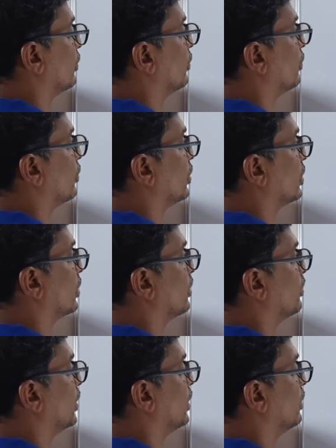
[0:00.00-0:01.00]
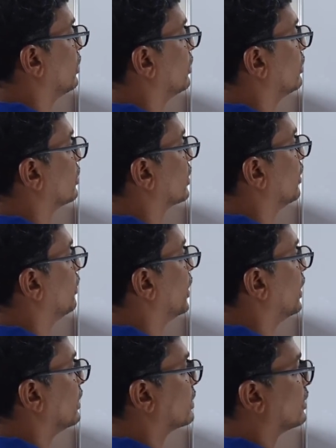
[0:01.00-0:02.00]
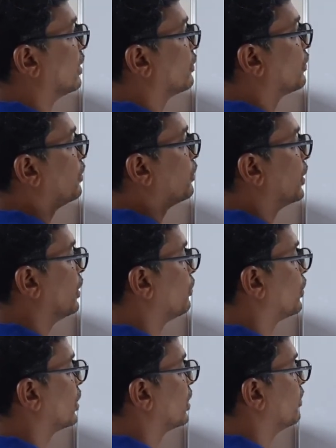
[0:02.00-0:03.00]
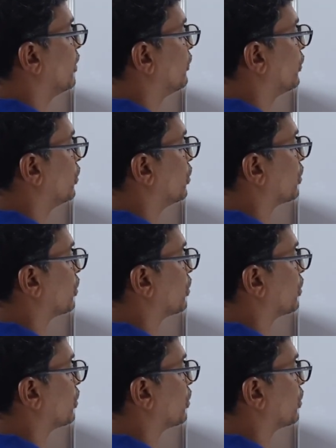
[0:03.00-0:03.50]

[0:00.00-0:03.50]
1 comma command. Start from 1 or 1 comma 4.